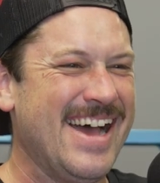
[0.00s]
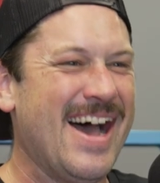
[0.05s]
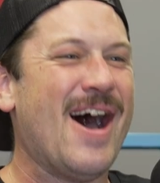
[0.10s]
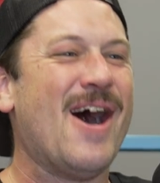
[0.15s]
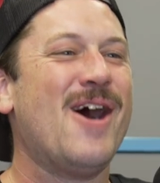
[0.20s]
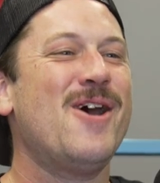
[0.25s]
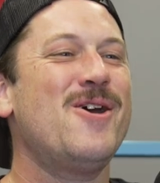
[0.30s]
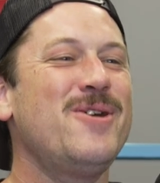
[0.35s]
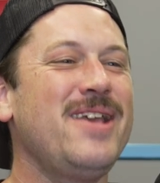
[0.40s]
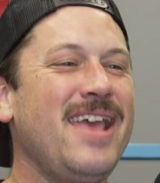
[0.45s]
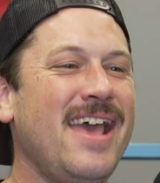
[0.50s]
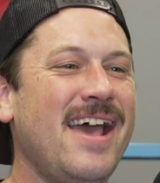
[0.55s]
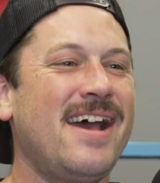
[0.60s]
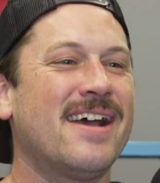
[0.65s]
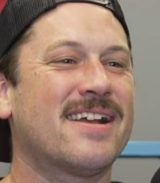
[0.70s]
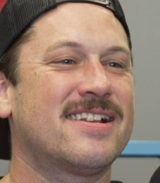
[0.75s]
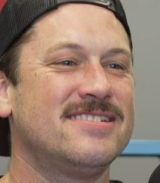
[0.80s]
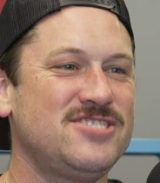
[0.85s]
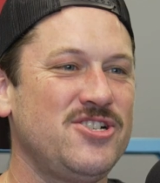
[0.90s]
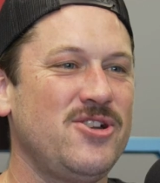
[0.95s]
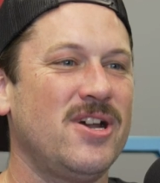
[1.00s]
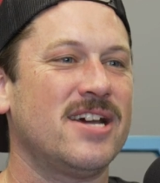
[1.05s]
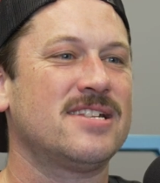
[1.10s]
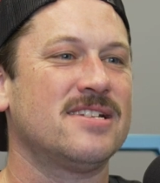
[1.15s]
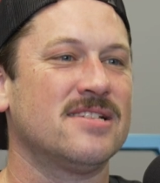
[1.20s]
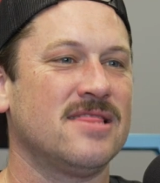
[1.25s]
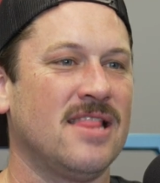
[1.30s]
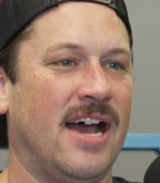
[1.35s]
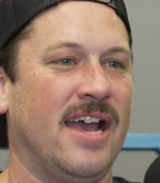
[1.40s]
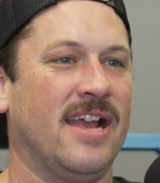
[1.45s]
Oh yeah, because you had
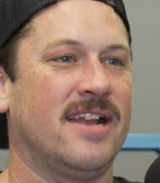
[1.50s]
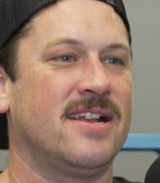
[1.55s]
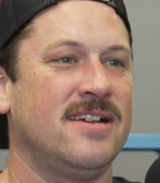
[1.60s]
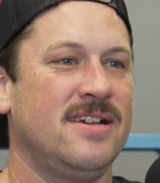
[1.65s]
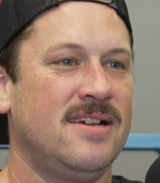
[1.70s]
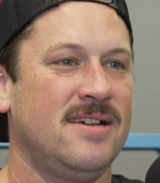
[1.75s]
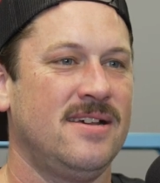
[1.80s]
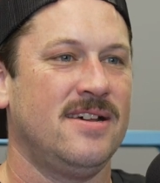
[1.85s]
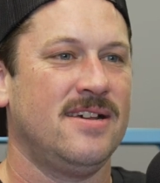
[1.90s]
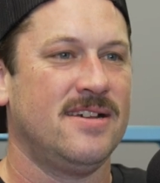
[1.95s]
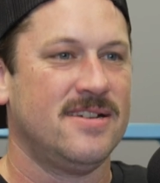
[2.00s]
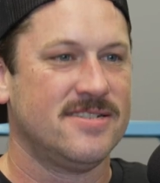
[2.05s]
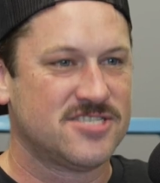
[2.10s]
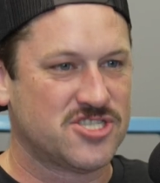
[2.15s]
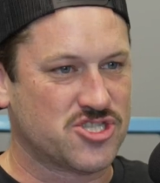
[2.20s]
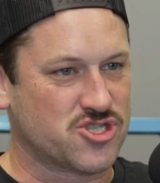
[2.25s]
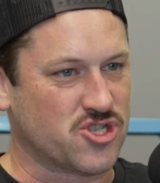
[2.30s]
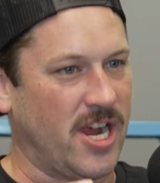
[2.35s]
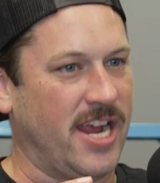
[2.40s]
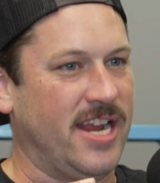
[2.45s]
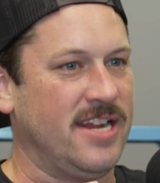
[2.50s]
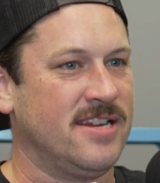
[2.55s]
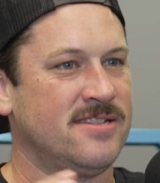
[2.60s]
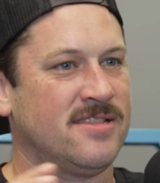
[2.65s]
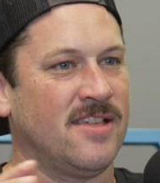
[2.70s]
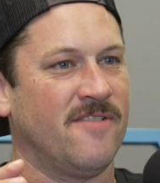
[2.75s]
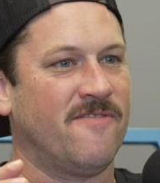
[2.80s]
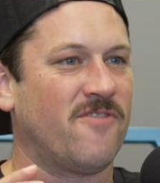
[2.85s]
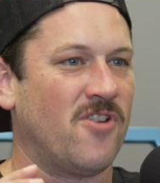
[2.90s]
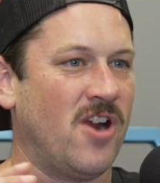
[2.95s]
to like straighten
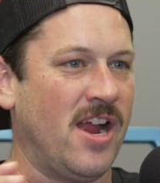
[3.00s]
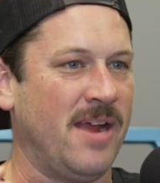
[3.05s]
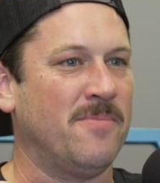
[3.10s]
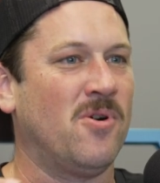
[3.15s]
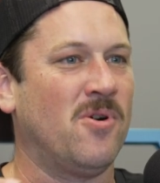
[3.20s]
the frame